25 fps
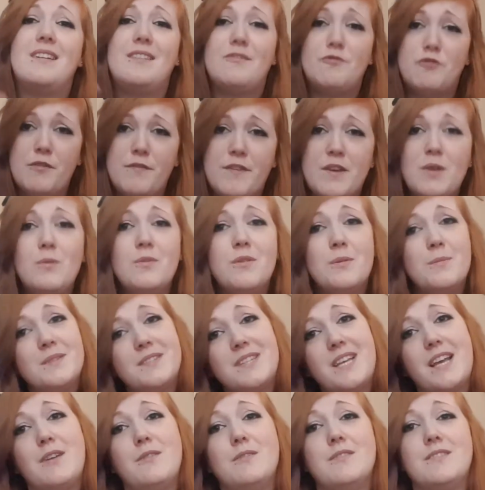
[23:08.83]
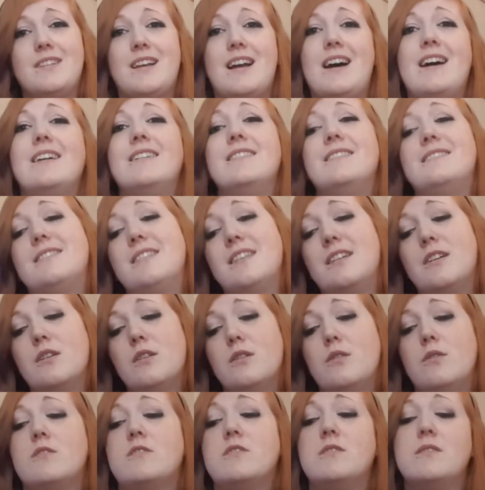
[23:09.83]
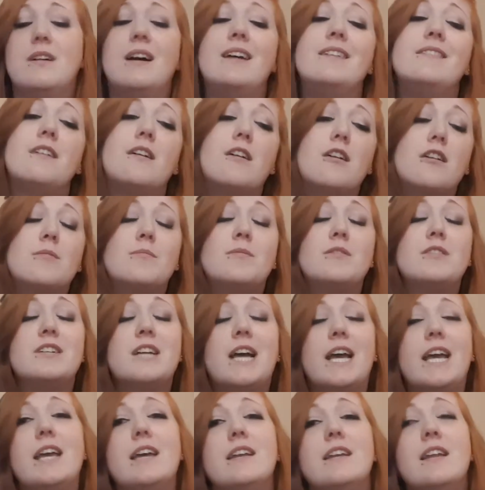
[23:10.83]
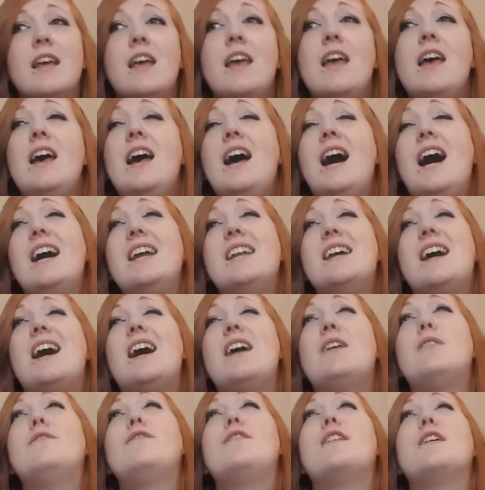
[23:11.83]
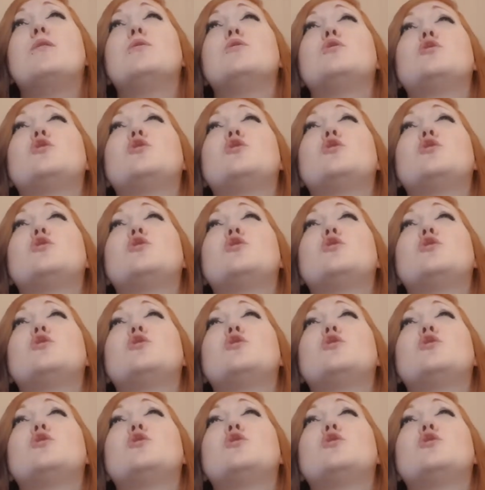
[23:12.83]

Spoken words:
reveal themselves as the Colossal and the Armored Titan. And I felt